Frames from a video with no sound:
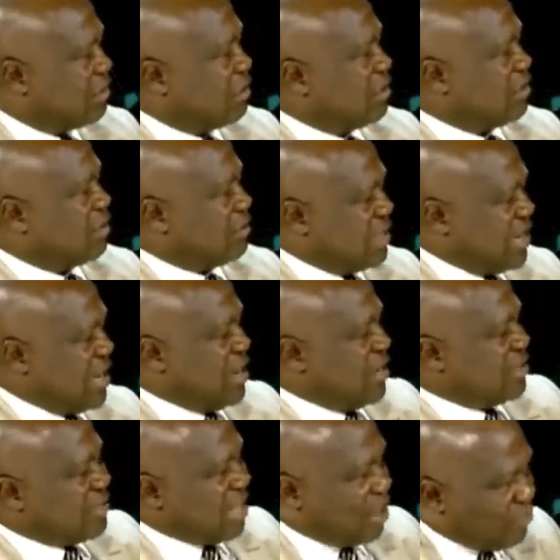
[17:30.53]
the
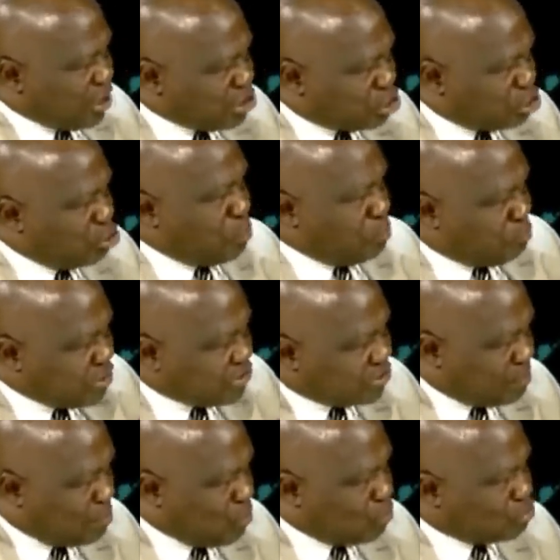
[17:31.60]
direction of
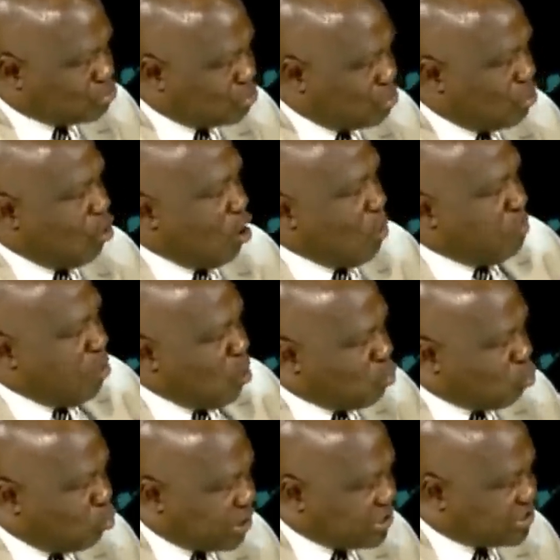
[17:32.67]
principles upon
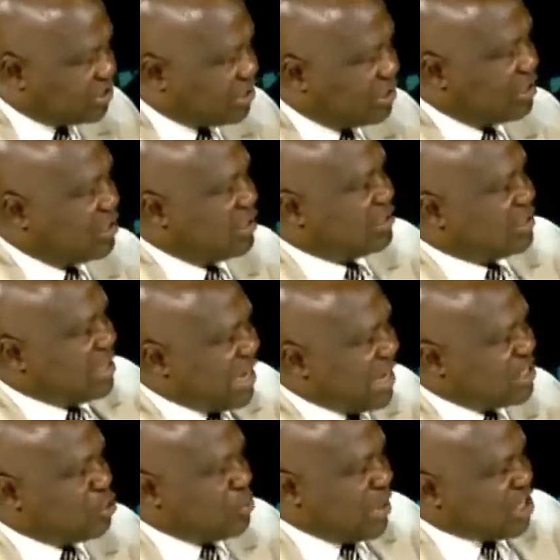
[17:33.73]
which the
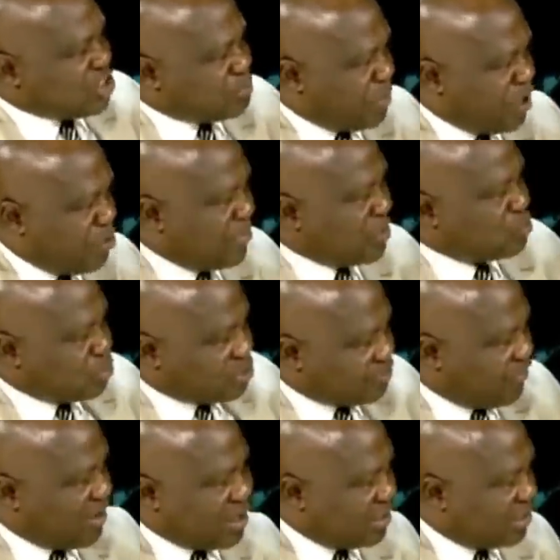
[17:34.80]
Nigerian experiment was
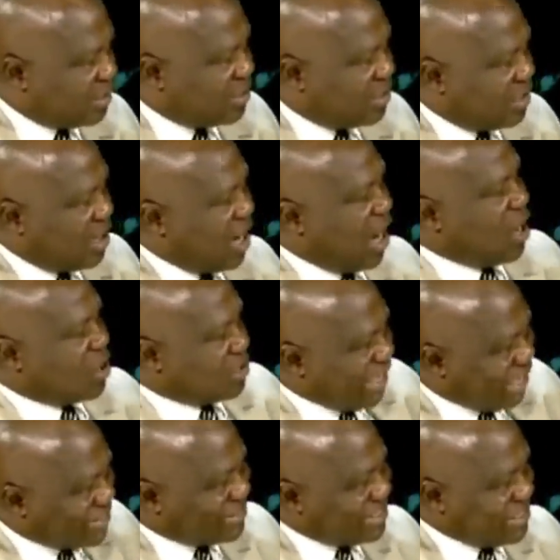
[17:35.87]
founded. And
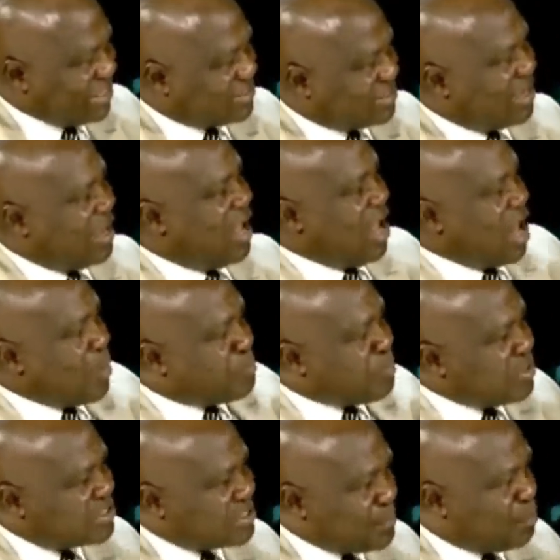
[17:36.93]
that is a
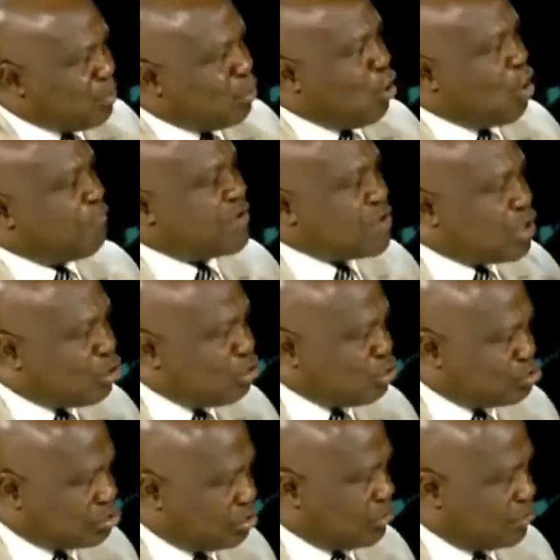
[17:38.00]
principle of inclusion,